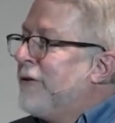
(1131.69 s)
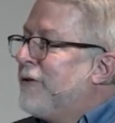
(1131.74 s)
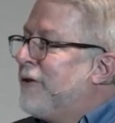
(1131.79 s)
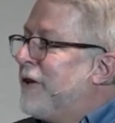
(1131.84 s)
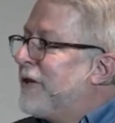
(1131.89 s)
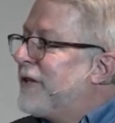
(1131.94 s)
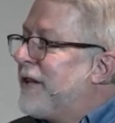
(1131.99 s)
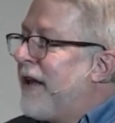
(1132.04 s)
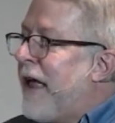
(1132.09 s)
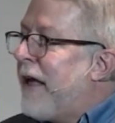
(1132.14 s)

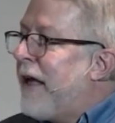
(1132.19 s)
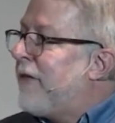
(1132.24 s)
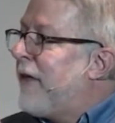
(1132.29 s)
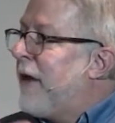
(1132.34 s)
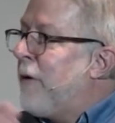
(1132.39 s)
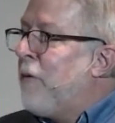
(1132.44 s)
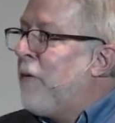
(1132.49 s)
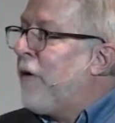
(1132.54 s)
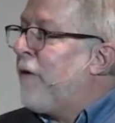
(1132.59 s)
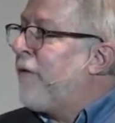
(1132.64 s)
just like
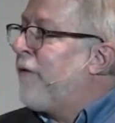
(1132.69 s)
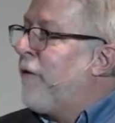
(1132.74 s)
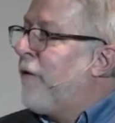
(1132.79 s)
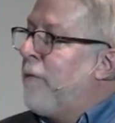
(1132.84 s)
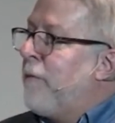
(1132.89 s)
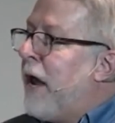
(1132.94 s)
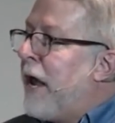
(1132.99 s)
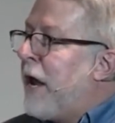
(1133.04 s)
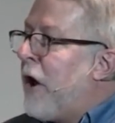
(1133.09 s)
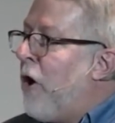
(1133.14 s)
they were
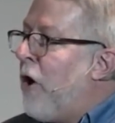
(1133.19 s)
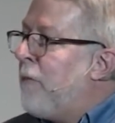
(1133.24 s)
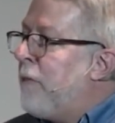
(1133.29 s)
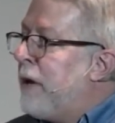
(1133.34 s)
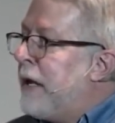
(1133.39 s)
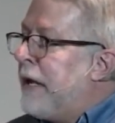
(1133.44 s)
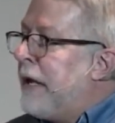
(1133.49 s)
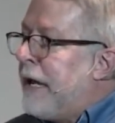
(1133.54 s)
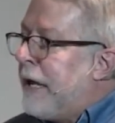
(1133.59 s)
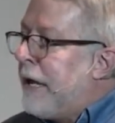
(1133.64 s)
from
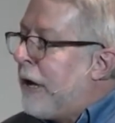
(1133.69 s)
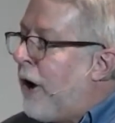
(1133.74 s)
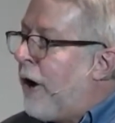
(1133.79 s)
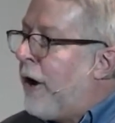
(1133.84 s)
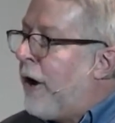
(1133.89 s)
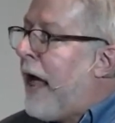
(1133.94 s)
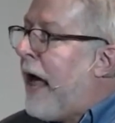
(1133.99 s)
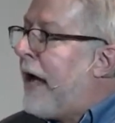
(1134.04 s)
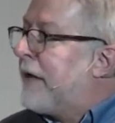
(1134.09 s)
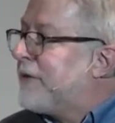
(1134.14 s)
Naomi in
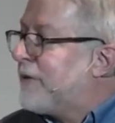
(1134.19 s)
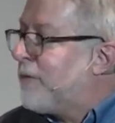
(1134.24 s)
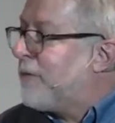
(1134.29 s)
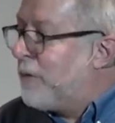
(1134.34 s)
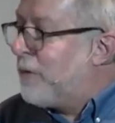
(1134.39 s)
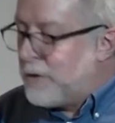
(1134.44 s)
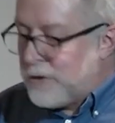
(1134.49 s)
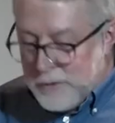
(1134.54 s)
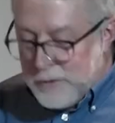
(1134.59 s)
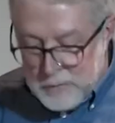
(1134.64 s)
our last
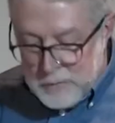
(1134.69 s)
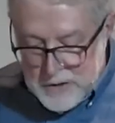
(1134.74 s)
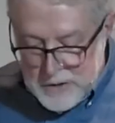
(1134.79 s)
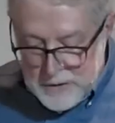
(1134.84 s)
worship